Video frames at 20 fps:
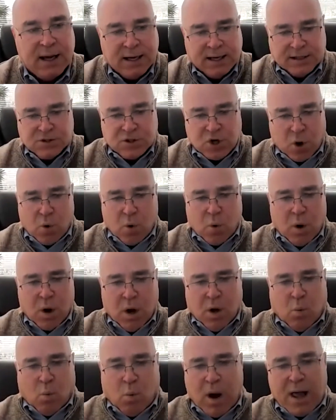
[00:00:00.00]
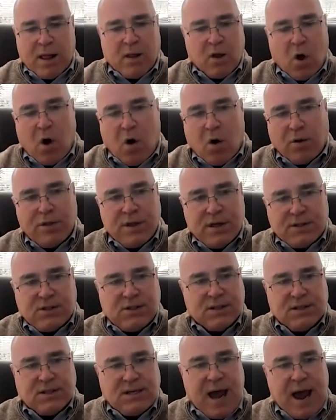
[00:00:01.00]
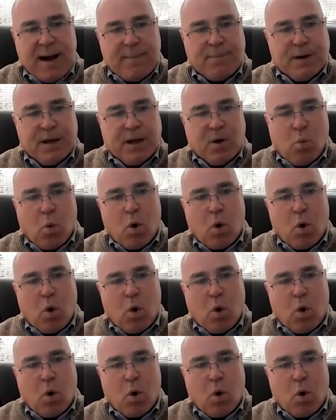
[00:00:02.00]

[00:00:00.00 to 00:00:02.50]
So while all this is happening,